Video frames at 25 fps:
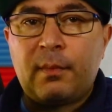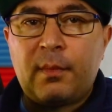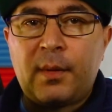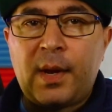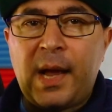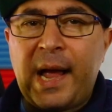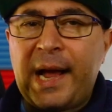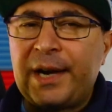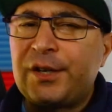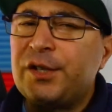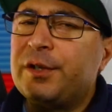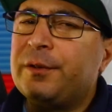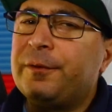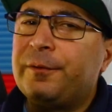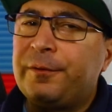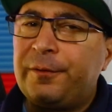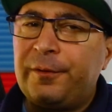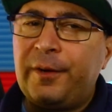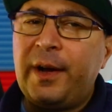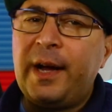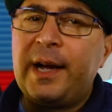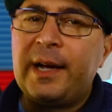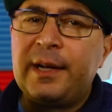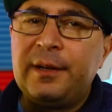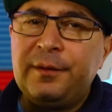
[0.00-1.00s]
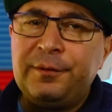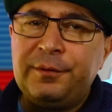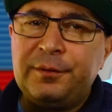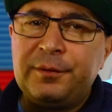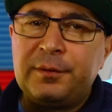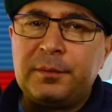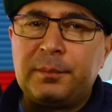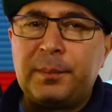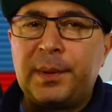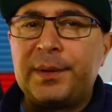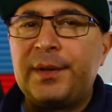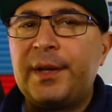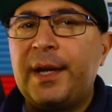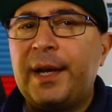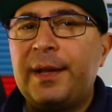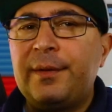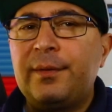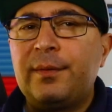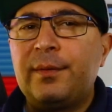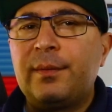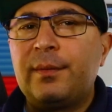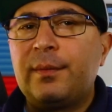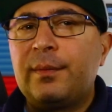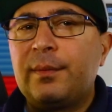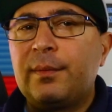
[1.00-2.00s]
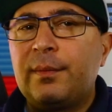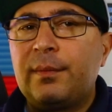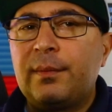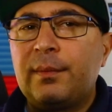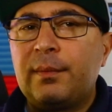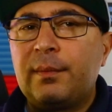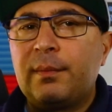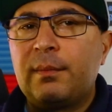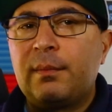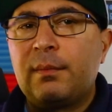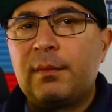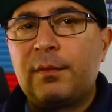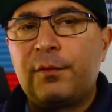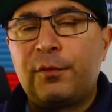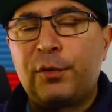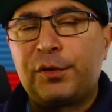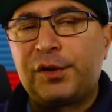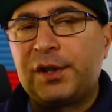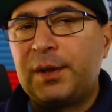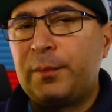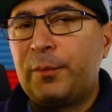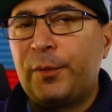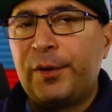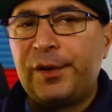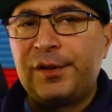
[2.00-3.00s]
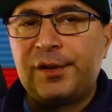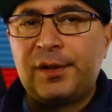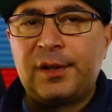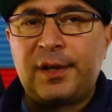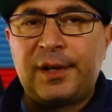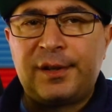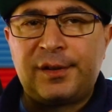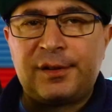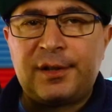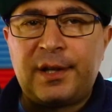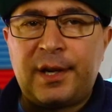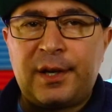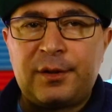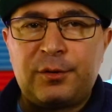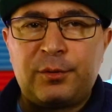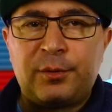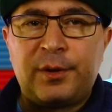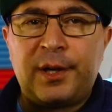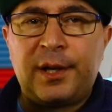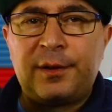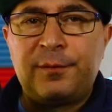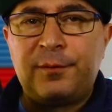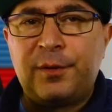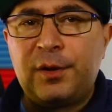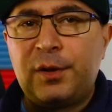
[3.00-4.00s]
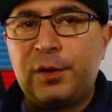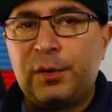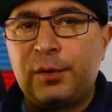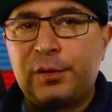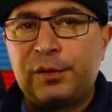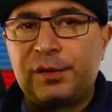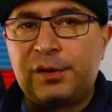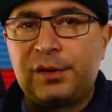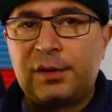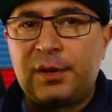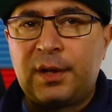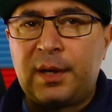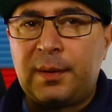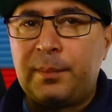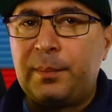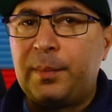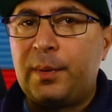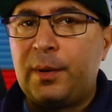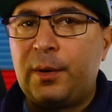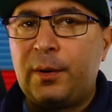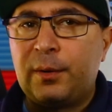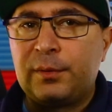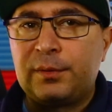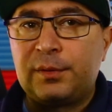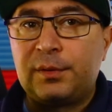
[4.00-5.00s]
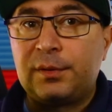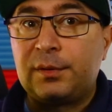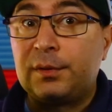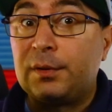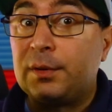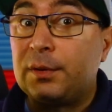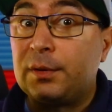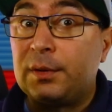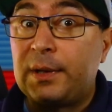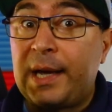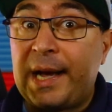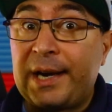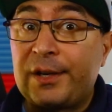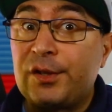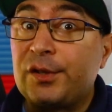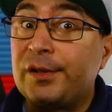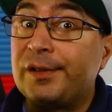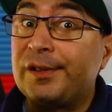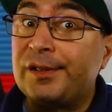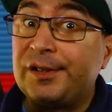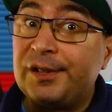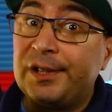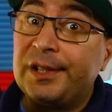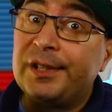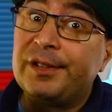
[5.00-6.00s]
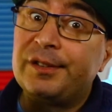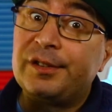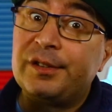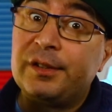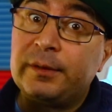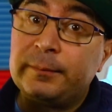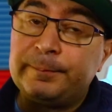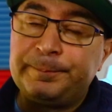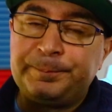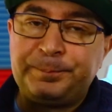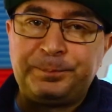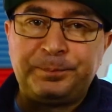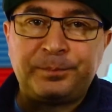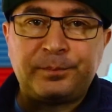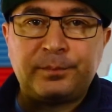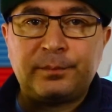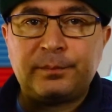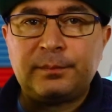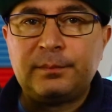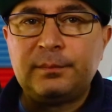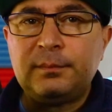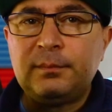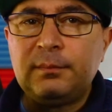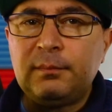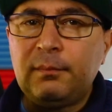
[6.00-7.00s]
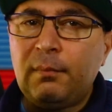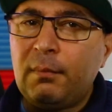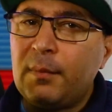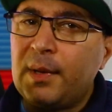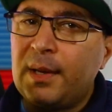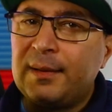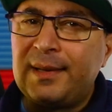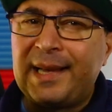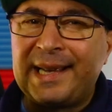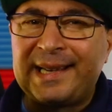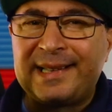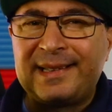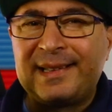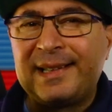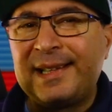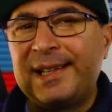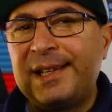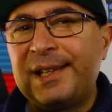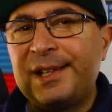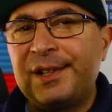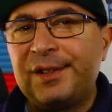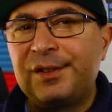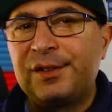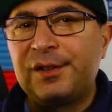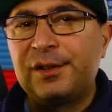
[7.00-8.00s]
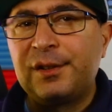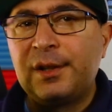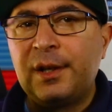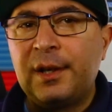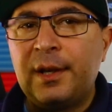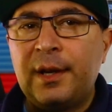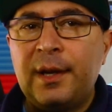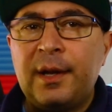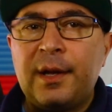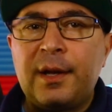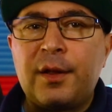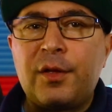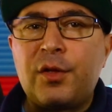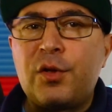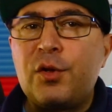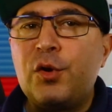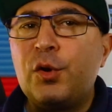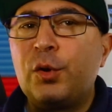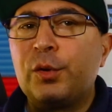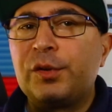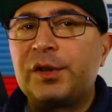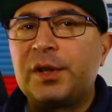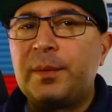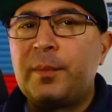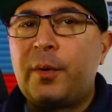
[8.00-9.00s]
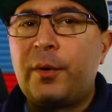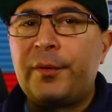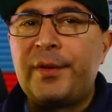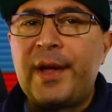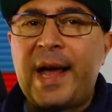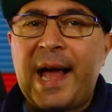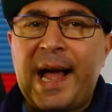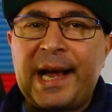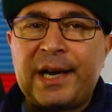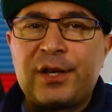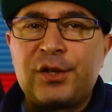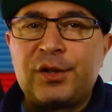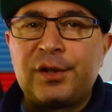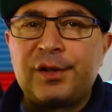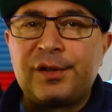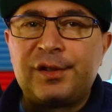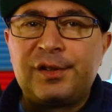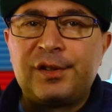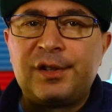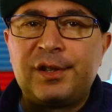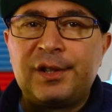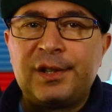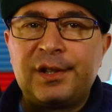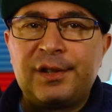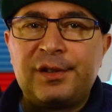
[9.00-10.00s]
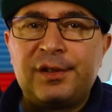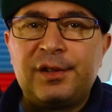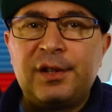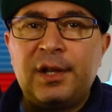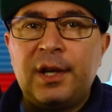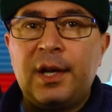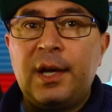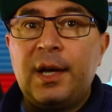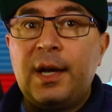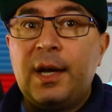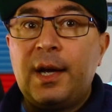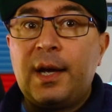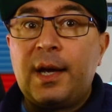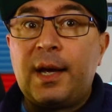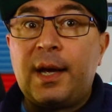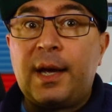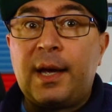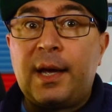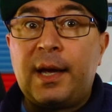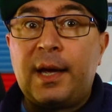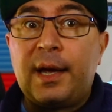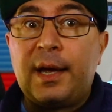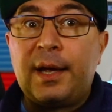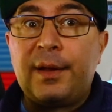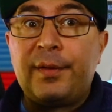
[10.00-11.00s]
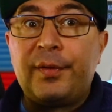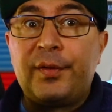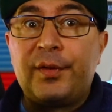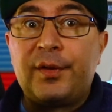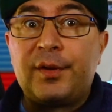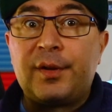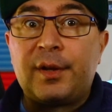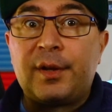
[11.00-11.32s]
Action 5, but then for some reason I started to get videos about the Action 6, like leaks, news about the Action 6, and